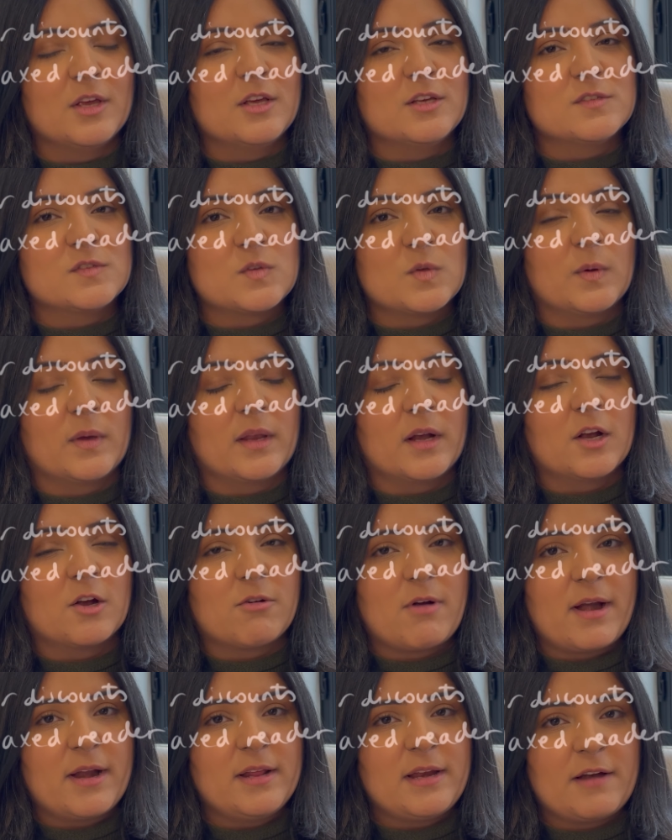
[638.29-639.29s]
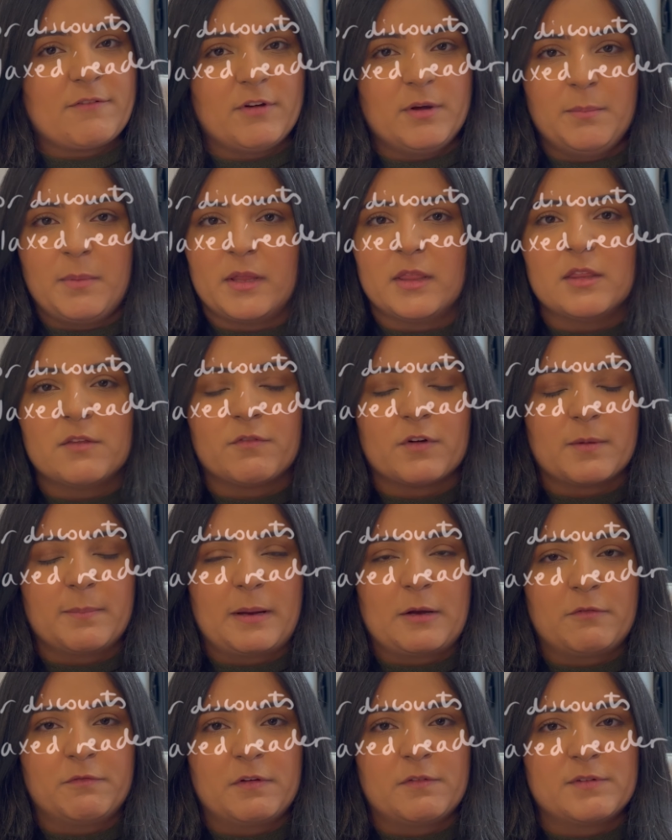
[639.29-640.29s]
So you get a credit every month for
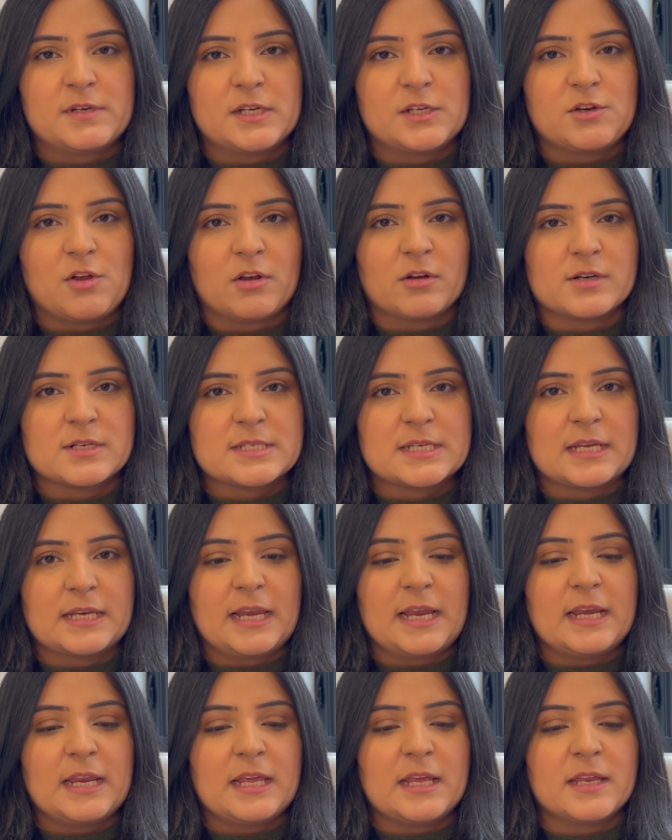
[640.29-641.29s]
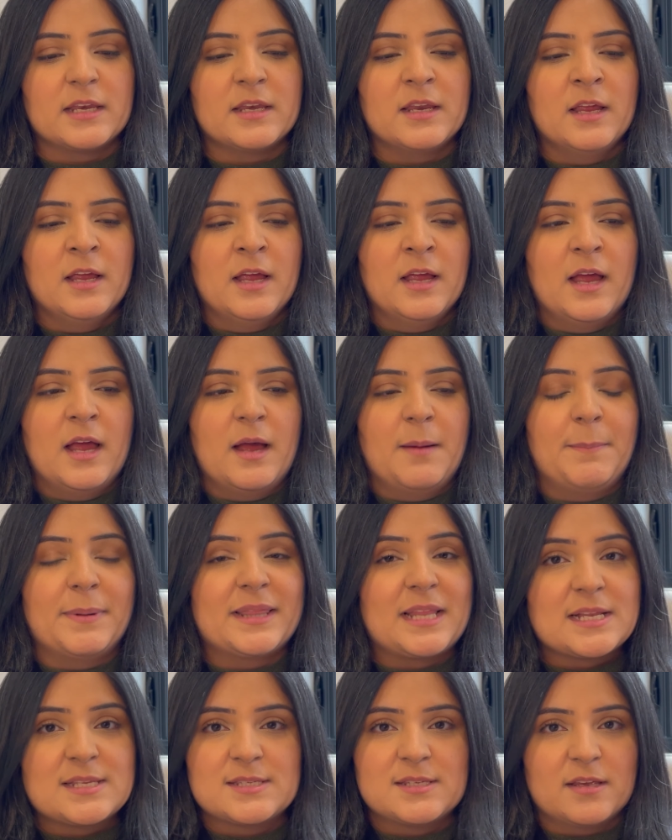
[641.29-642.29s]
about $15 Canadian, but
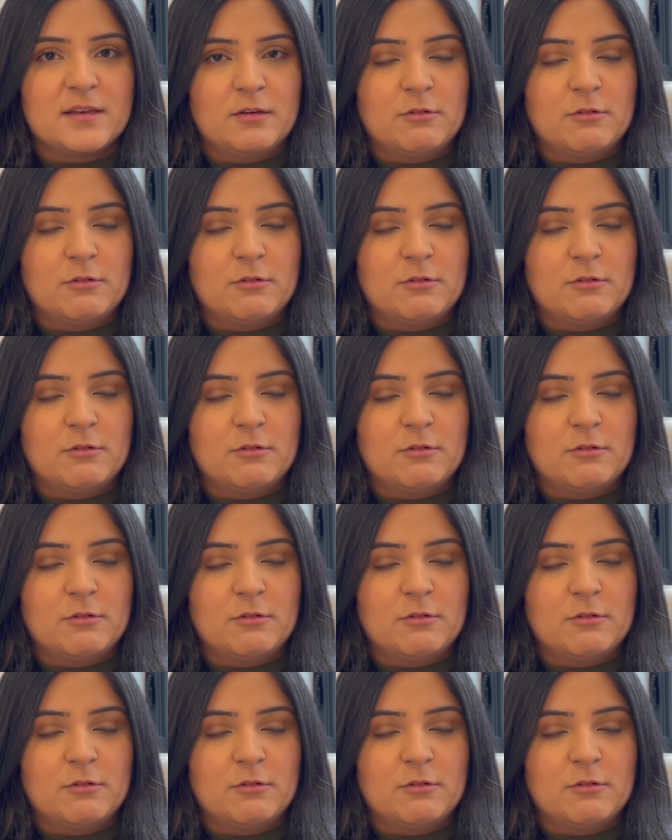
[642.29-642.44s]
that's it.